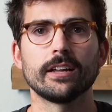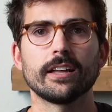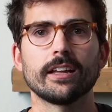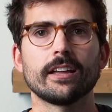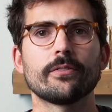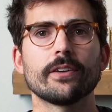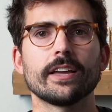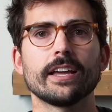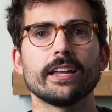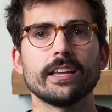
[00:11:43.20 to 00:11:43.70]

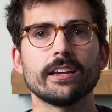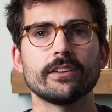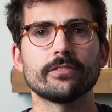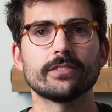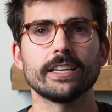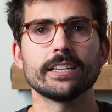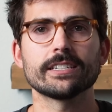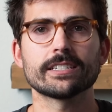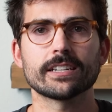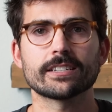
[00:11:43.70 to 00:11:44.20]
If any of
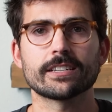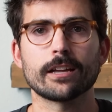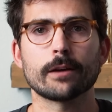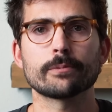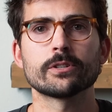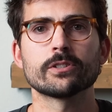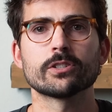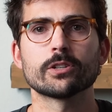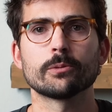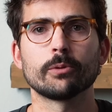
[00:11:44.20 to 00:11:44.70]
these
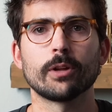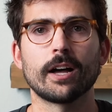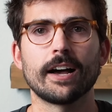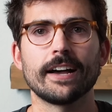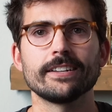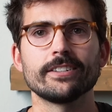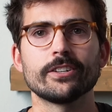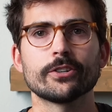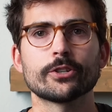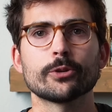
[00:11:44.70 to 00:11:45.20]
exceptions
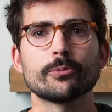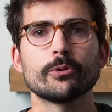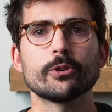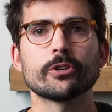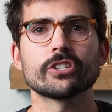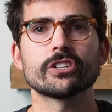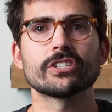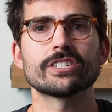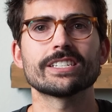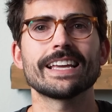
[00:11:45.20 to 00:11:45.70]
apply,
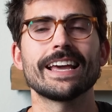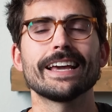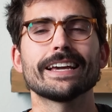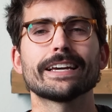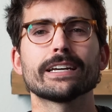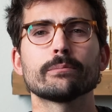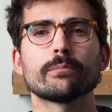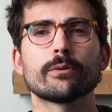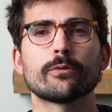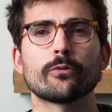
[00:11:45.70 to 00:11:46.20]
distributions
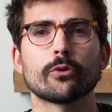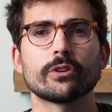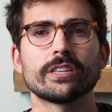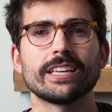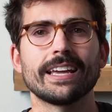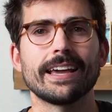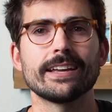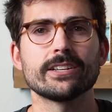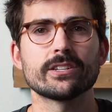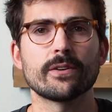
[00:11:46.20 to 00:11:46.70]
taken before
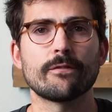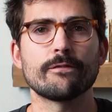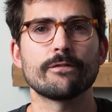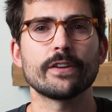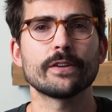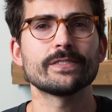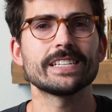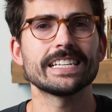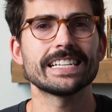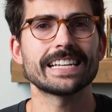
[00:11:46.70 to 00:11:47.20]
the age of
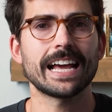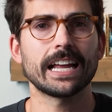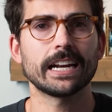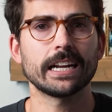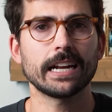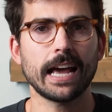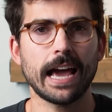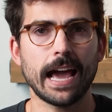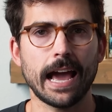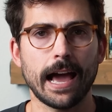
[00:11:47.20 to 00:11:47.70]
59
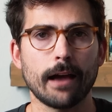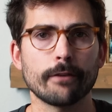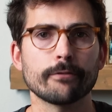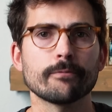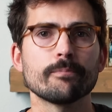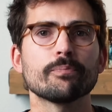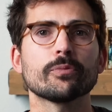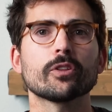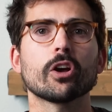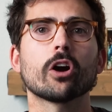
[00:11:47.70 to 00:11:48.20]
and a half
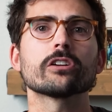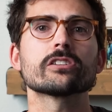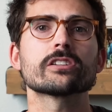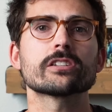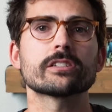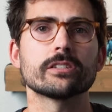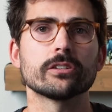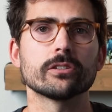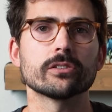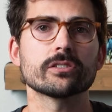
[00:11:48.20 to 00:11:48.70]
are
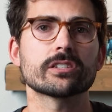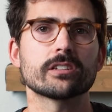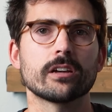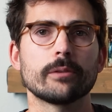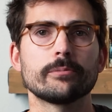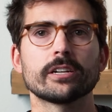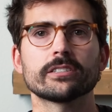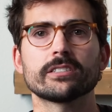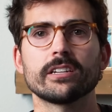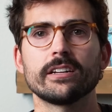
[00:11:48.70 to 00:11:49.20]
still
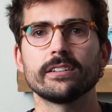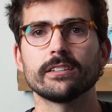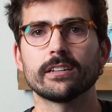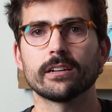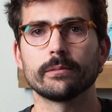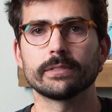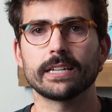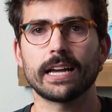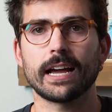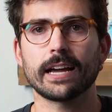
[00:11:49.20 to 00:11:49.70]
subject to
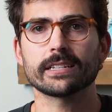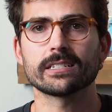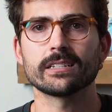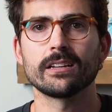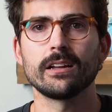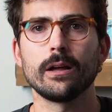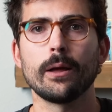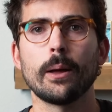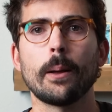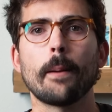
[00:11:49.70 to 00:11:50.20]
income tax,
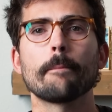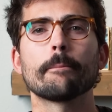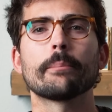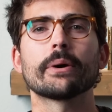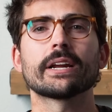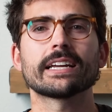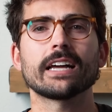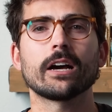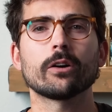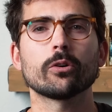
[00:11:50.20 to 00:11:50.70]

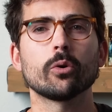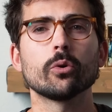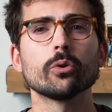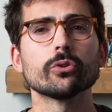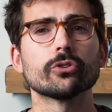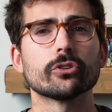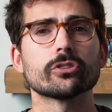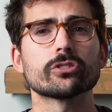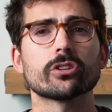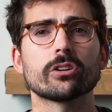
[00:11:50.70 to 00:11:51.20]
but account
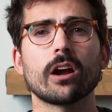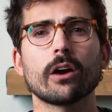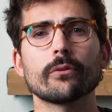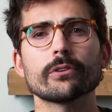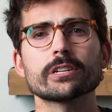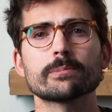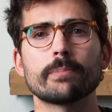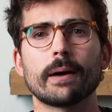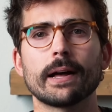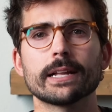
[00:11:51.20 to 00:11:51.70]
holders are not
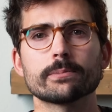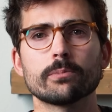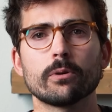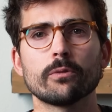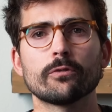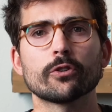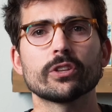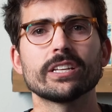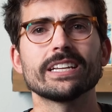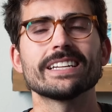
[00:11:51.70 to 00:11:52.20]
responsible
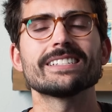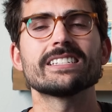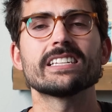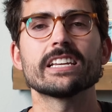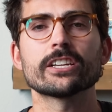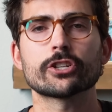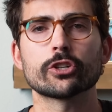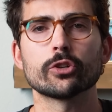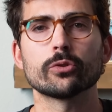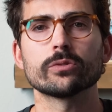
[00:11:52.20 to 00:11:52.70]
for the
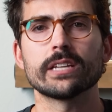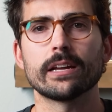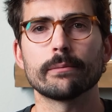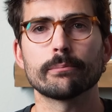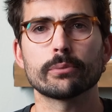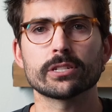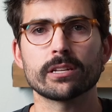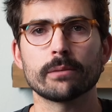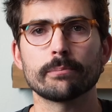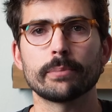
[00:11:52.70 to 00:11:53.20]
additional
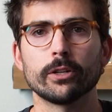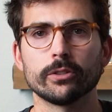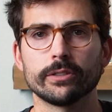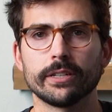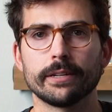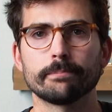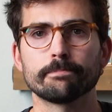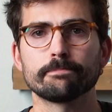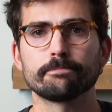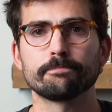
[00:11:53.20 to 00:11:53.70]
10%
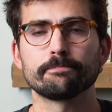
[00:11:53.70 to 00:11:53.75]
penalty.